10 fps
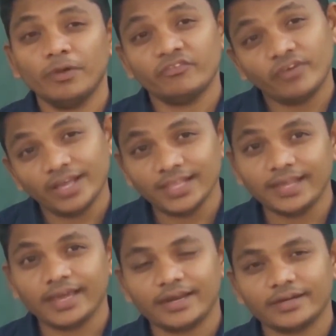my father
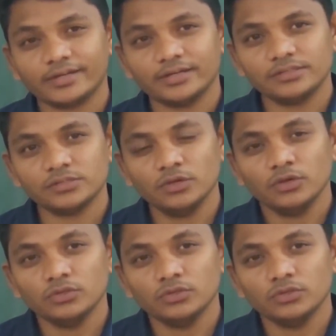characters